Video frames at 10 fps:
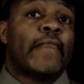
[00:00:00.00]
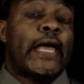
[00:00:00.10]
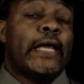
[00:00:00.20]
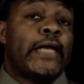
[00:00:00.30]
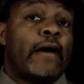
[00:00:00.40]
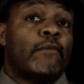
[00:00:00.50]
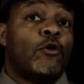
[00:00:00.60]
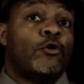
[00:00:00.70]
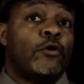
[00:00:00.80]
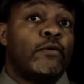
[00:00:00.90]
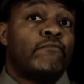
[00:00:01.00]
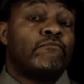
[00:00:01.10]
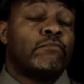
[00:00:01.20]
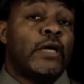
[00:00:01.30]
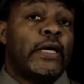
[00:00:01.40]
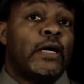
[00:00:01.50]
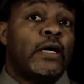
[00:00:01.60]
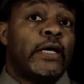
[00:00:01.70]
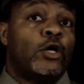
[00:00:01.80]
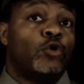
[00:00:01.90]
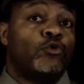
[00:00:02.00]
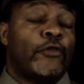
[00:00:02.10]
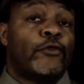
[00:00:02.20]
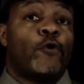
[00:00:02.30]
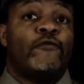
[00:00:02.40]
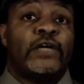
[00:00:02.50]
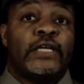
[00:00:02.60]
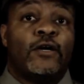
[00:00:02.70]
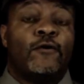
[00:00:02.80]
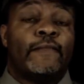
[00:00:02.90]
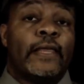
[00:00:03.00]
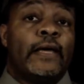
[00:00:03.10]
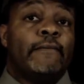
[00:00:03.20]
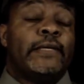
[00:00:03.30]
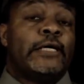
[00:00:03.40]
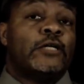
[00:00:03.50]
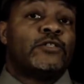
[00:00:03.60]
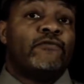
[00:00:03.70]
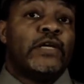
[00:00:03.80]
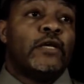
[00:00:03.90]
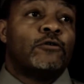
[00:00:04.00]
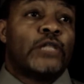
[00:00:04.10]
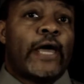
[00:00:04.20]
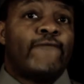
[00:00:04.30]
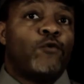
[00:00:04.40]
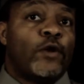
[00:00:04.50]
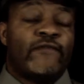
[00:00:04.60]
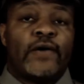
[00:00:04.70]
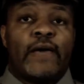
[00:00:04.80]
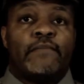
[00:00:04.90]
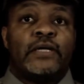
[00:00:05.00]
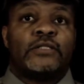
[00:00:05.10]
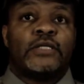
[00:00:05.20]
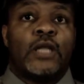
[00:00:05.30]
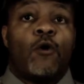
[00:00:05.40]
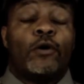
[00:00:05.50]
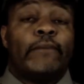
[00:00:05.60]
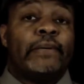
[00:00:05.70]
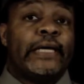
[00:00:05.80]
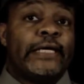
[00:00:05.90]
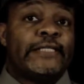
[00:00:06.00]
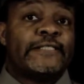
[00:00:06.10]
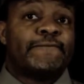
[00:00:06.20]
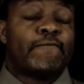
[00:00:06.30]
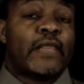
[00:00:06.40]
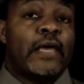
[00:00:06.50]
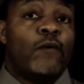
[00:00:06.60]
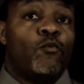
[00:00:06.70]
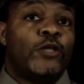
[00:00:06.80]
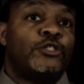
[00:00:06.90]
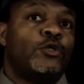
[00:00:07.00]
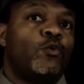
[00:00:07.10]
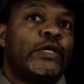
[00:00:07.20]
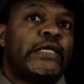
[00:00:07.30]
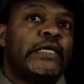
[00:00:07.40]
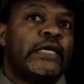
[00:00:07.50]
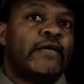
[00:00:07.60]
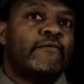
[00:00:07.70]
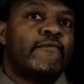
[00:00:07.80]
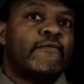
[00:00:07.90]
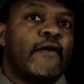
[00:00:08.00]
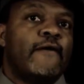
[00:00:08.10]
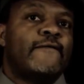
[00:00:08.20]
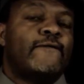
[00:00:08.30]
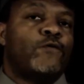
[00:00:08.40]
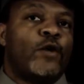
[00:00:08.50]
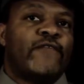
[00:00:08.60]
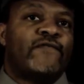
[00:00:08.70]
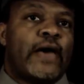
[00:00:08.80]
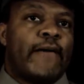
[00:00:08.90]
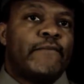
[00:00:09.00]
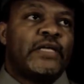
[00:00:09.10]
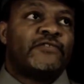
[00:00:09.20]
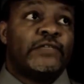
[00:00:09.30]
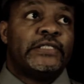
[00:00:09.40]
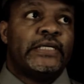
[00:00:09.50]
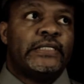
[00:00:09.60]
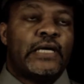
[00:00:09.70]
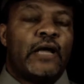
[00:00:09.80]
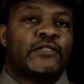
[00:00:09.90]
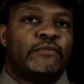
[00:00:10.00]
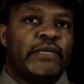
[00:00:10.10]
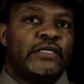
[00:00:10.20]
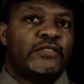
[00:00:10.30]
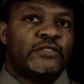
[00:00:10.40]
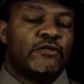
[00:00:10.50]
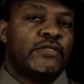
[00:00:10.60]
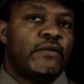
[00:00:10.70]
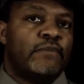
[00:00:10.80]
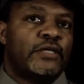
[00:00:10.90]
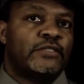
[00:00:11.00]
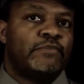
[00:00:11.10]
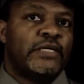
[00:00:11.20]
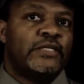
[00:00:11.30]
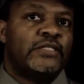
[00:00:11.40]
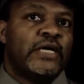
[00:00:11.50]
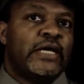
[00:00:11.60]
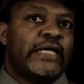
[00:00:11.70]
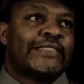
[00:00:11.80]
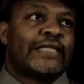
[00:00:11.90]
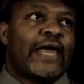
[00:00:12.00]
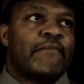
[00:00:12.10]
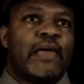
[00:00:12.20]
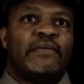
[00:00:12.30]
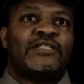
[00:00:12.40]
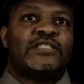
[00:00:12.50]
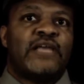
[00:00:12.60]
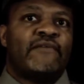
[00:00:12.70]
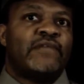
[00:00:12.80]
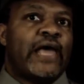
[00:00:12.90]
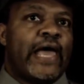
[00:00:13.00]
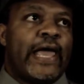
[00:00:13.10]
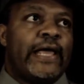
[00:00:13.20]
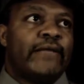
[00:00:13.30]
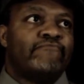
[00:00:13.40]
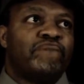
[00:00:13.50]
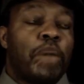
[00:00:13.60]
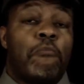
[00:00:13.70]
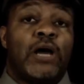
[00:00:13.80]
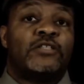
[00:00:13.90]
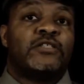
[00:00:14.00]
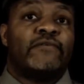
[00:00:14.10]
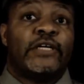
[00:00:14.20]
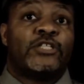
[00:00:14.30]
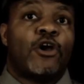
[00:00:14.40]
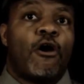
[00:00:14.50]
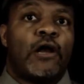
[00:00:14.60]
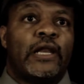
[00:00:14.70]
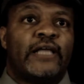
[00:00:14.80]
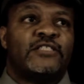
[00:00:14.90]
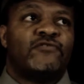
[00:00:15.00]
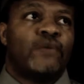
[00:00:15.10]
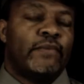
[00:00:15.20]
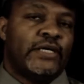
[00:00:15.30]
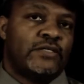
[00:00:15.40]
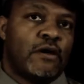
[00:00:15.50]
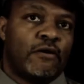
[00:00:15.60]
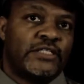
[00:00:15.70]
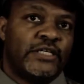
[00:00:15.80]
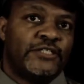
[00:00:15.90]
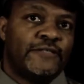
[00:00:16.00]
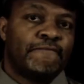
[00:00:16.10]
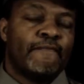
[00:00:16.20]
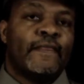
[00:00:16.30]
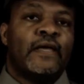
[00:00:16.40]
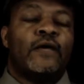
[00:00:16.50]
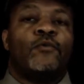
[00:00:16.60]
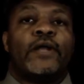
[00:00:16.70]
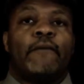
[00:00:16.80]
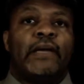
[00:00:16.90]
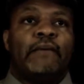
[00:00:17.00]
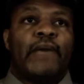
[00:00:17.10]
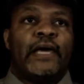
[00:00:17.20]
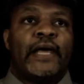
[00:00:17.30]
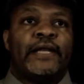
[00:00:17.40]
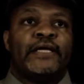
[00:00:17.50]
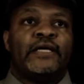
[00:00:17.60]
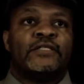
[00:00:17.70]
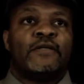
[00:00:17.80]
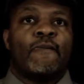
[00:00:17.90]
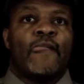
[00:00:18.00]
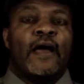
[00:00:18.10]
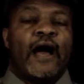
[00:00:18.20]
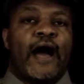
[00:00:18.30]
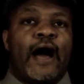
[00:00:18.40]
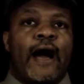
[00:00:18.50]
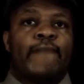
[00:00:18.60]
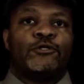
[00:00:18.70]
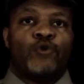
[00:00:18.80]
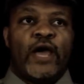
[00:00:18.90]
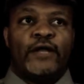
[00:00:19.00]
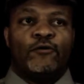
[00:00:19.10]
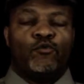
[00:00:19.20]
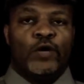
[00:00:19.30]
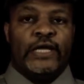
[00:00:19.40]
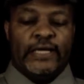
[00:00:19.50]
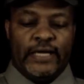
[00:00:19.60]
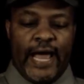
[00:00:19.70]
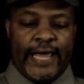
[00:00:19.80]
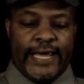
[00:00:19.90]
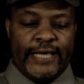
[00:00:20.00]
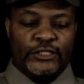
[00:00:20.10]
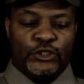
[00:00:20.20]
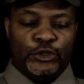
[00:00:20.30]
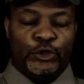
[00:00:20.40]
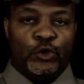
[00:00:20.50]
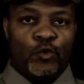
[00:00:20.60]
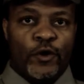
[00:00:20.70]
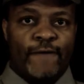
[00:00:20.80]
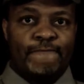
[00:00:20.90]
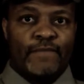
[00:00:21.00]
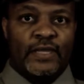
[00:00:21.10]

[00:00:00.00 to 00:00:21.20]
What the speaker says: and now I'm going to include a third video because the videos are like 45 minutes long a piece, and what you would get for 45 minutes for $10 a piece, because they're 10 bucks a piece, it's like maybe 7 or 8 months of guitar lessons from a guitar teacher. And what I mean by that is I'm trying to really, I guess, do what